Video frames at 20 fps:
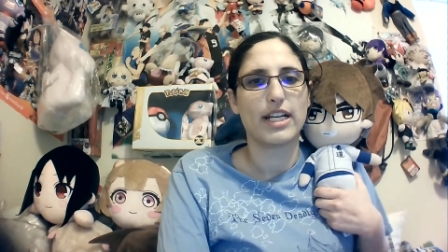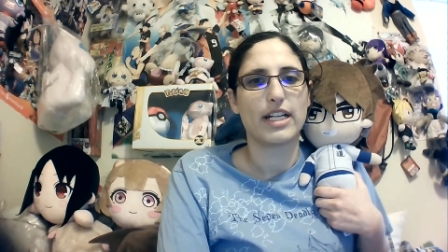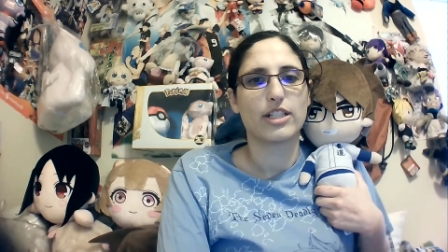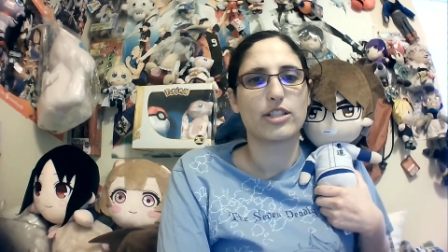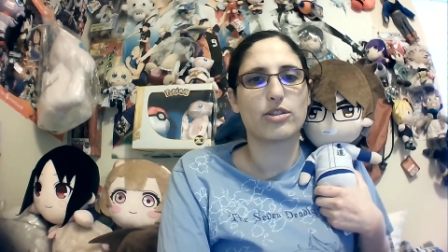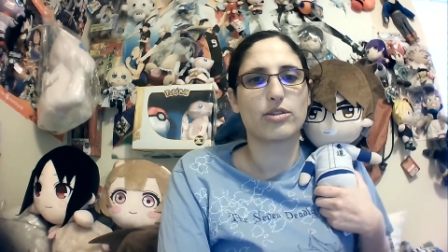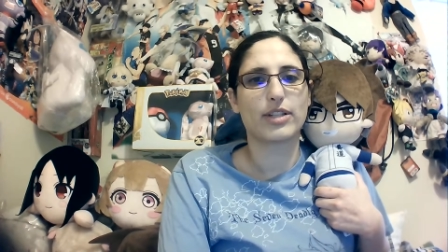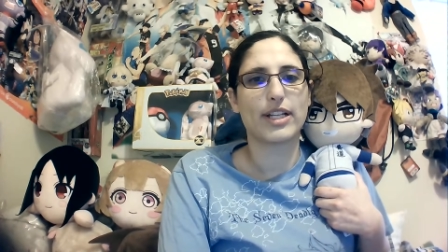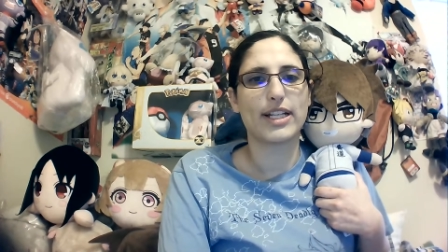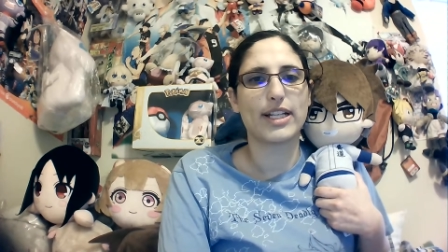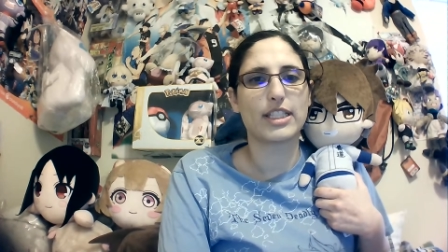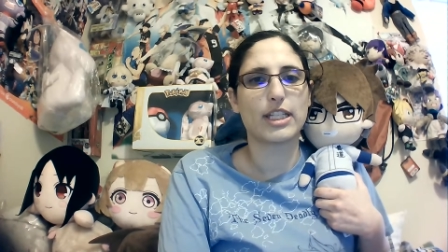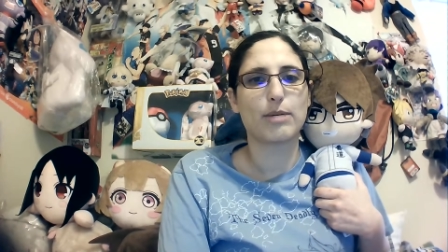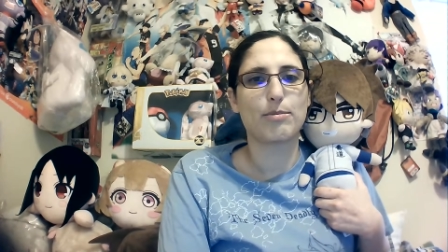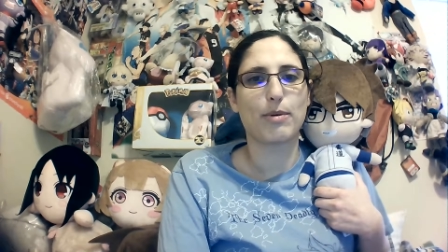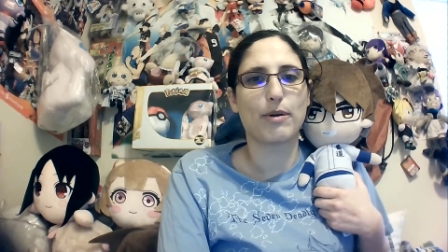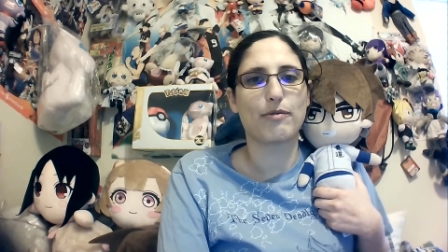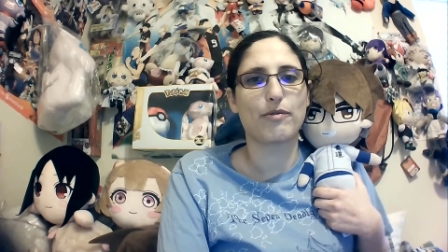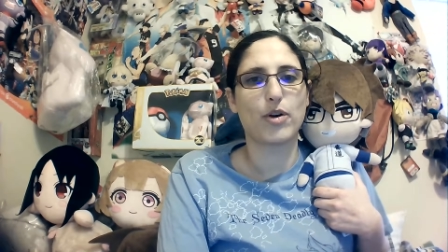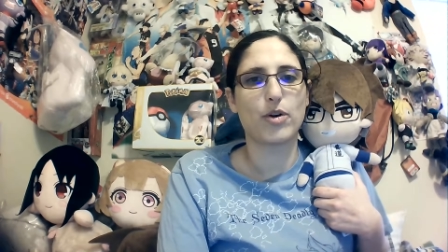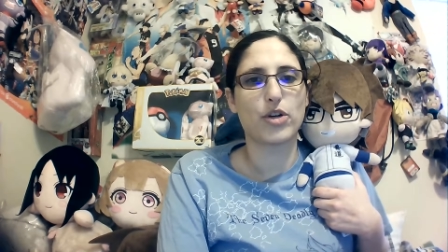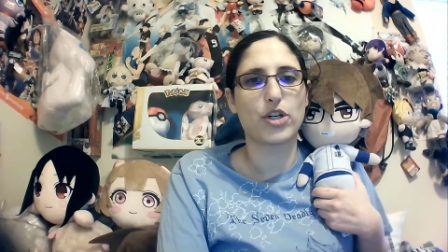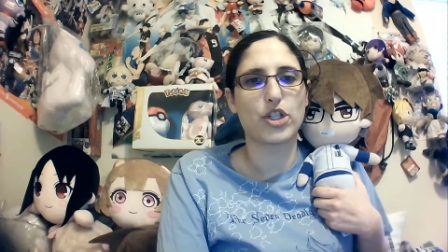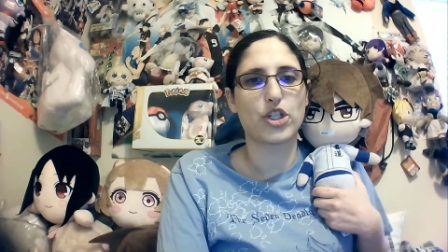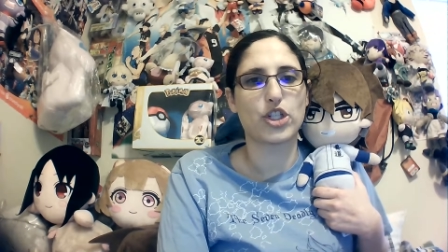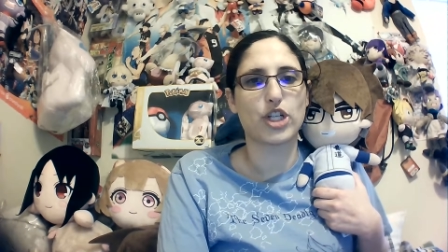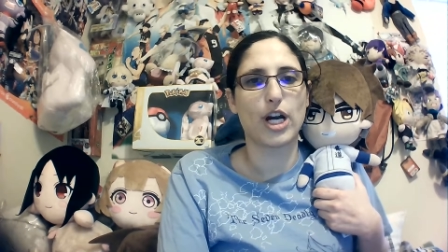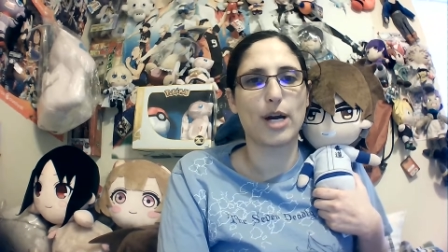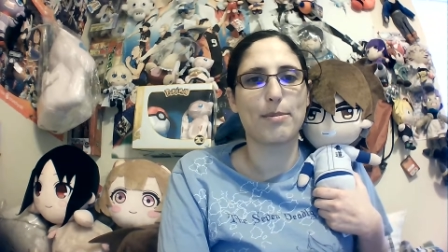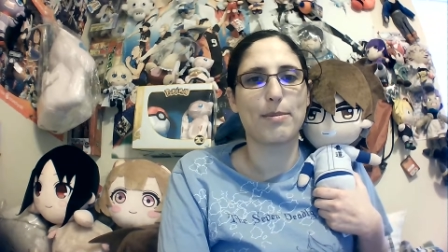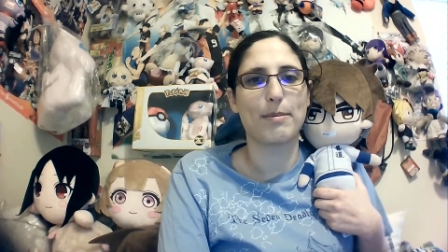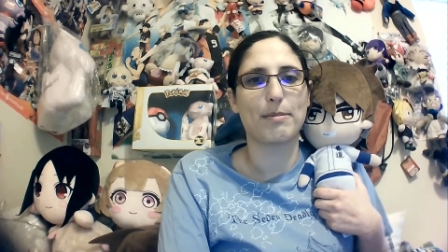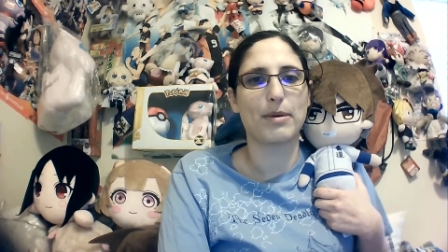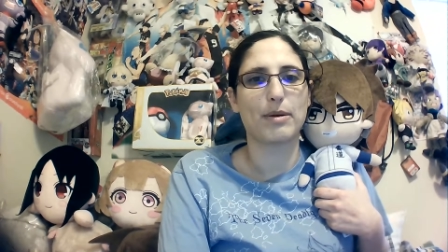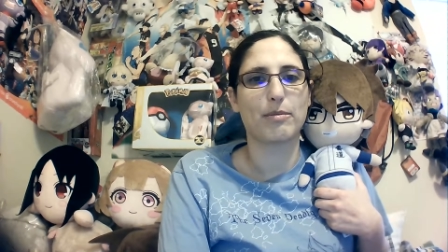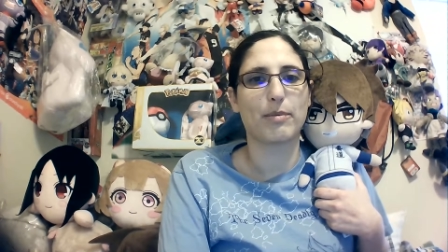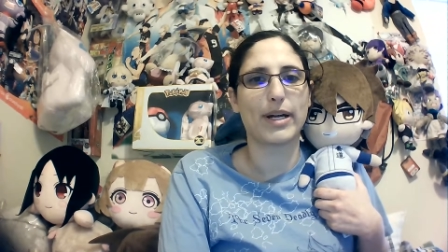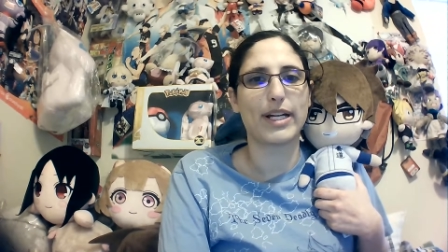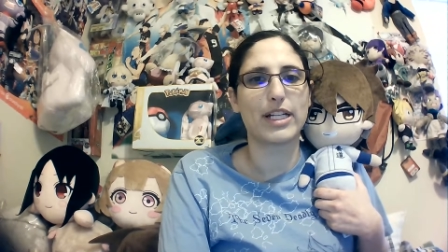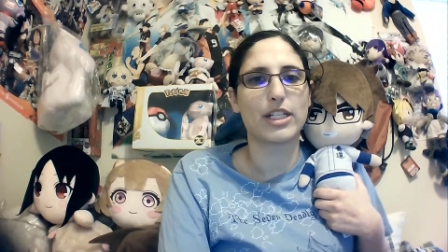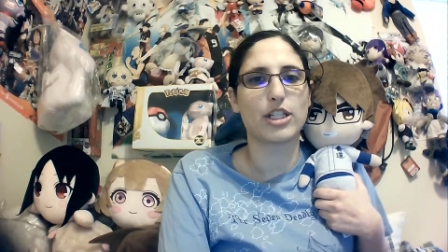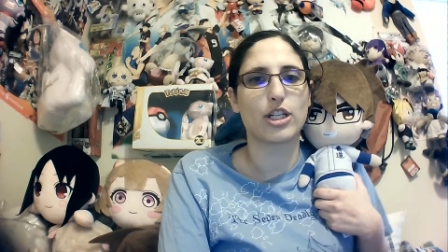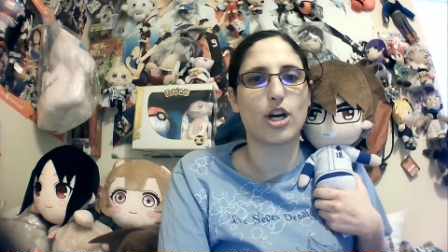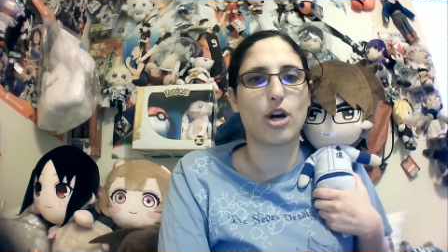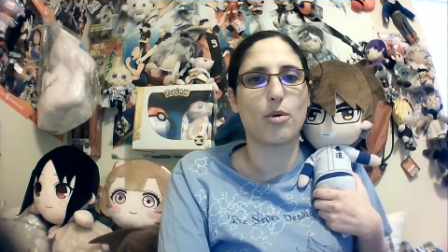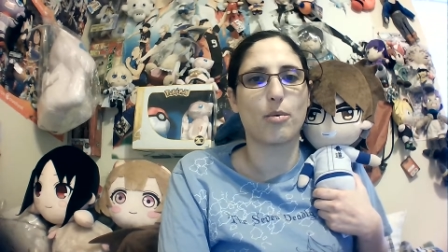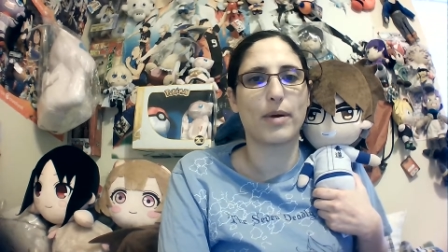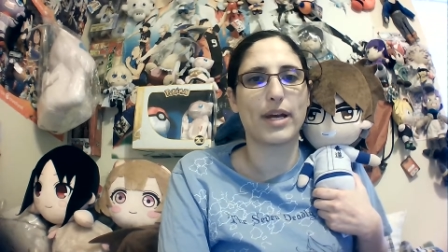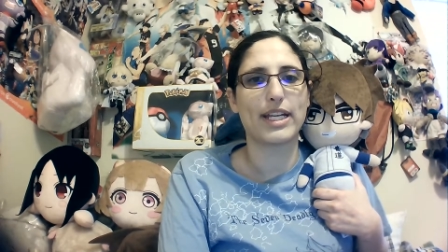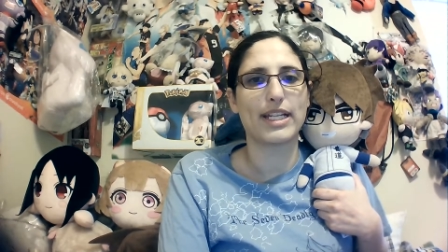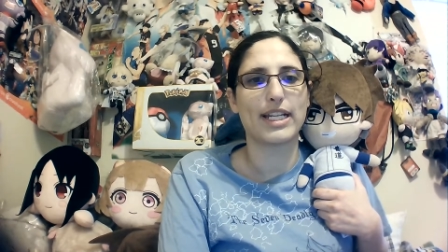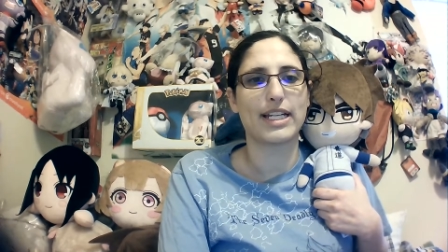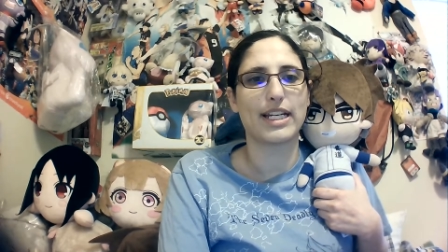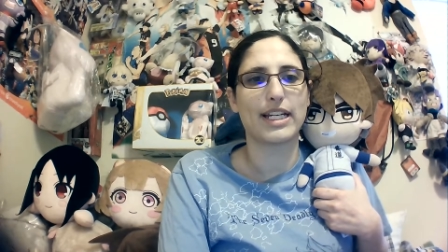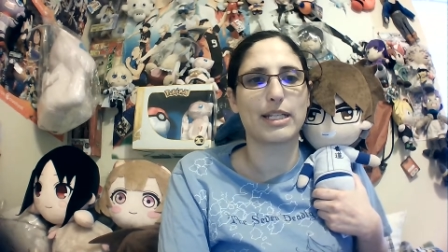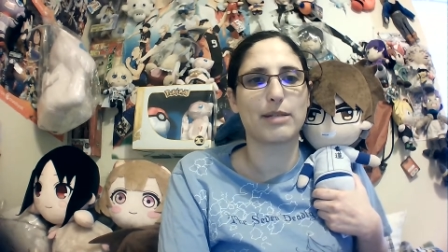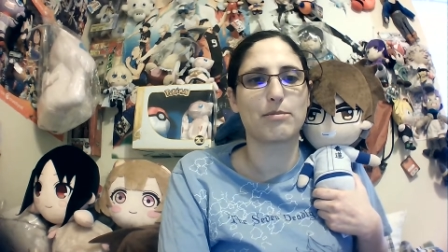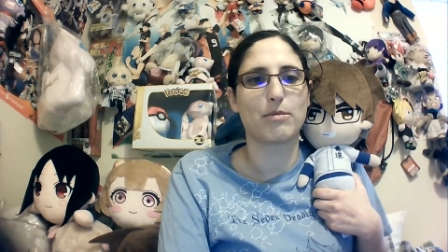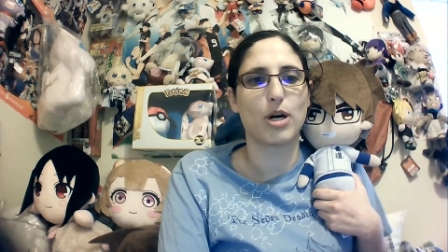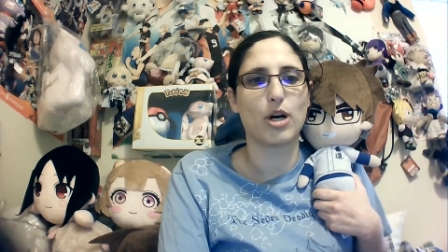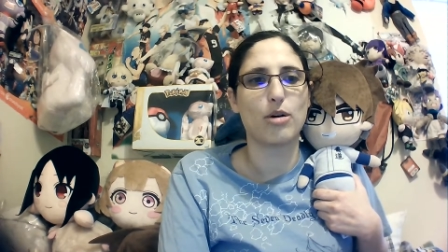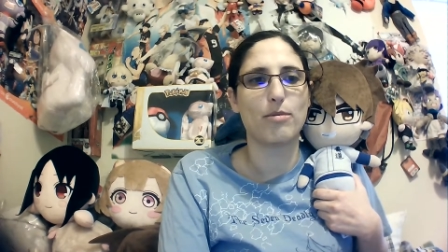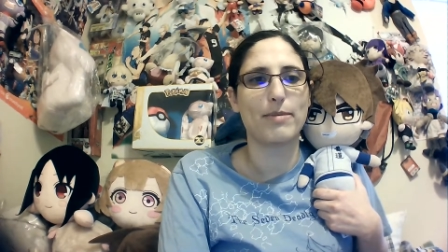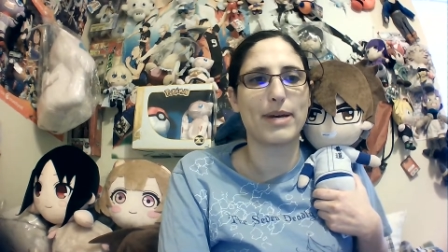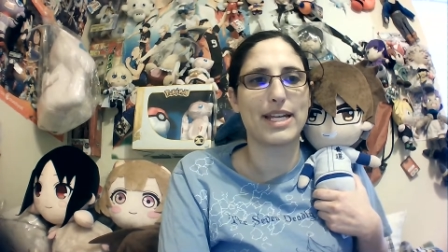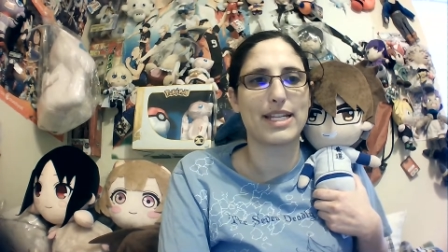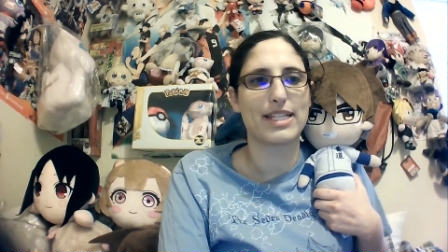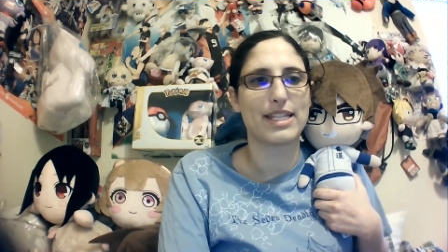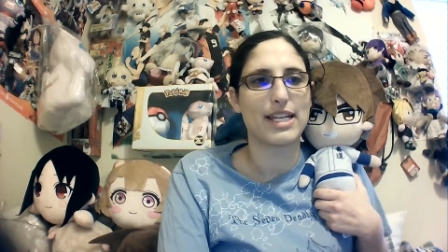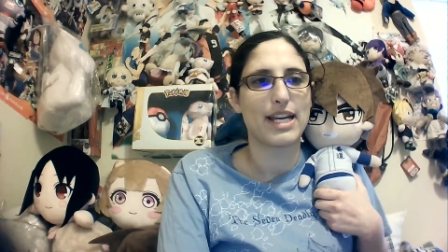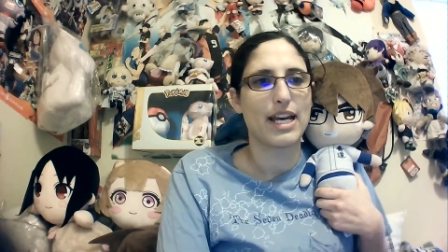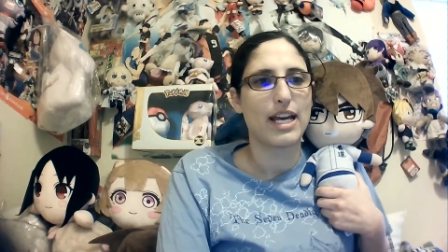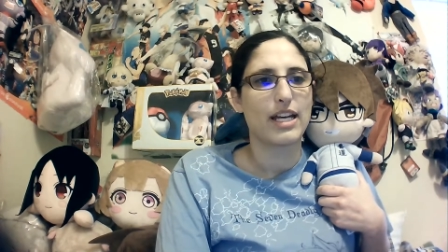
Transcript: So let's keep our focus sharp and be ready to go in at any moment.